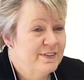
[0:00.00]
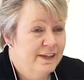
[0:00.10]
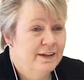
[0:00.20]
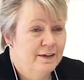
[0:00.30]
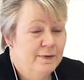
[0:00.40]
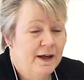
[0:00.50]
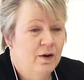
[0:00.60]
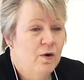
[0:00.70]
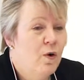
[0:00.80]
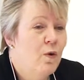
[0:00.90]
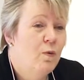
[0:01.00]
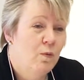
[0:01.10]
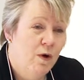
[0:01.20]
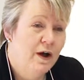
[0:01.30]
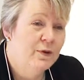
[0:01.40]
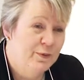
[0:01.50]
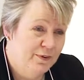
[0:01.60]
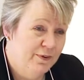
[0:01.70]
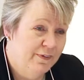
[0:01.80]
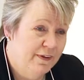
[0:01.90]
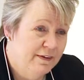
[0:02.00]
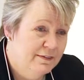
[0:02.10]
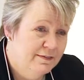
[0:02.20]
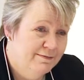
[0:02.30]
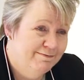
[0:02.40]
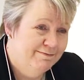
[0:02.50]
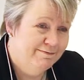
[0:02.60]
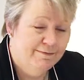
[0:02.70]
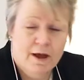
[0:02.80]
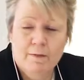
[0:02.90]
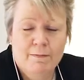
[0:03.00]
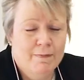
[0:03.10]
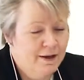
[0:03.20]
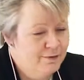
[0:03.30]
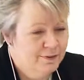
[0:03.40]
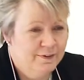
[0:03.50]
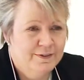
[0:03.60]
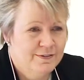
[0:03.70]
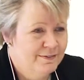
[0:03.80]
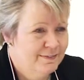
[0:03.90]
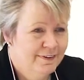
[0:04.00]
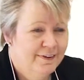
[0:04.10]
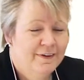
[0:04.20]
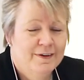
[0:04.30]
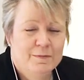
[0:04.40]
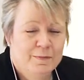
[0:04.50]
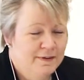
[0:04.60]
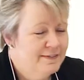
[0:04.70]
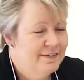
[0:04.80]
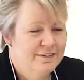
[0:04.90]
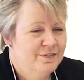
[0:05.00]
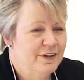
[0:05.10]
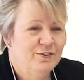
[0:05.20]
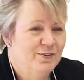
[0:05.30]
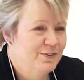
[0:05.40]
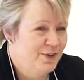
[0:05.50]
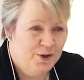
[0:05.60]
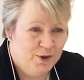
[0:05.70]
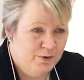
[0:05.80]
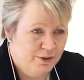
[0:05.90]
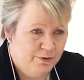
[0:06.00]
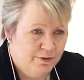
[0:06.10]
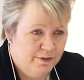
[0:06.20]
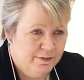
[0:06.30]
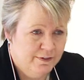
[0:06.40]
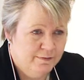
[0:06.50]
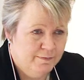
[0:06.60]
thinking about why are we doing this? Mindfulness based interventions are no different.